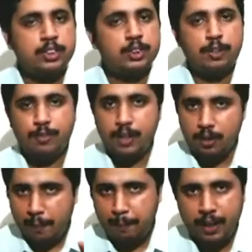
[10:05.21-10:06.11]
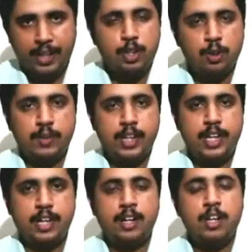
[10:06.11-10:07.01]
So if you now apply it over
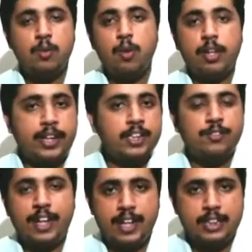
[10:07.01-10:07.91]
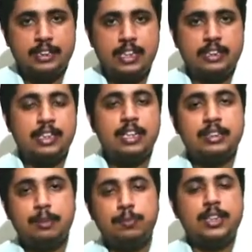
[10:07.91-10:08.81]
here, what is finance lease?
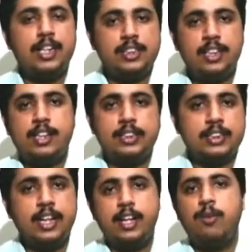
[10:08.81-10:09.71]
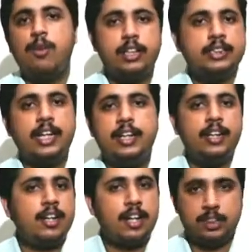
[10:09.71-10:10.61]
Substantial risk and reward is getting
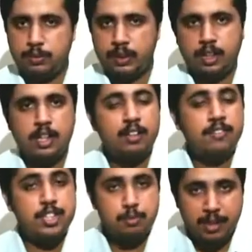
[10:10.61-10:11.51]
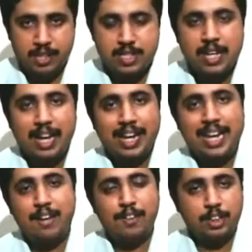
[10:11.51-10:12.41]
transferred, which means
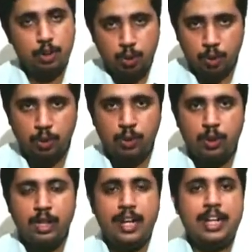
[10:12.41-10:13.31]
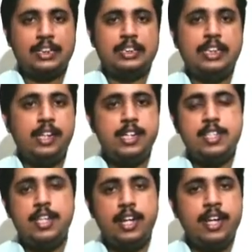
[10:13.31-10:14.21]
even though lessor is
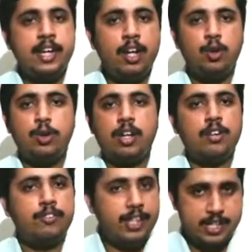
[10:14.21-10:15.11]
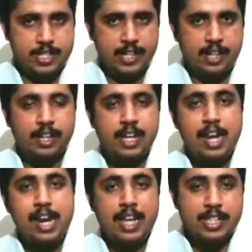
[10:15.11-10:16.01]
the legal owner of the asset,
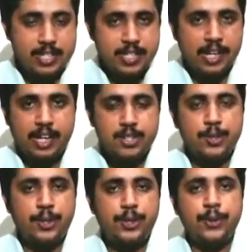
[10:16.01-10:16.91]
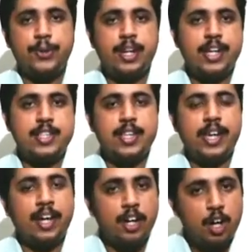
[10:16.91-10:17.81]
lessee is going to utilize the
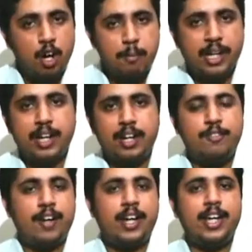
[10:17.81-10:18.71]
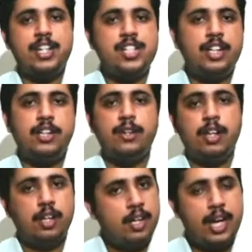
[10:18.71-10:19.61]
economic and financial
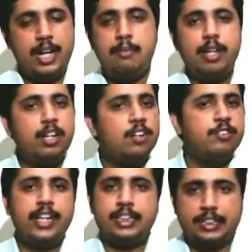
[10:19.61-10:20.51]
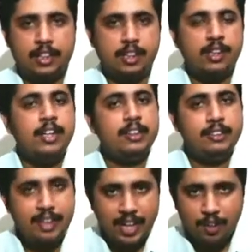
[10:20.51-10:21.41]
element of the asset.
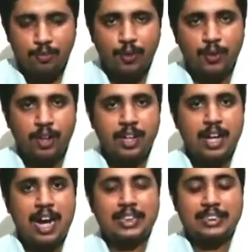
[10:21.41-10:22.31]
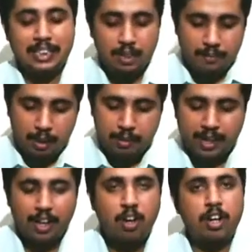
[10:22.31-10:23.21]
Therefore, asset will be
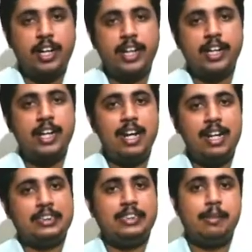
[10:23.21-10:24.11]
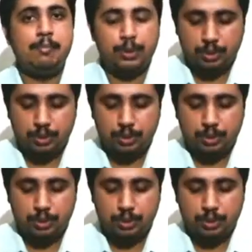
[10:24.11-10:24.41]
recorded in lessee books.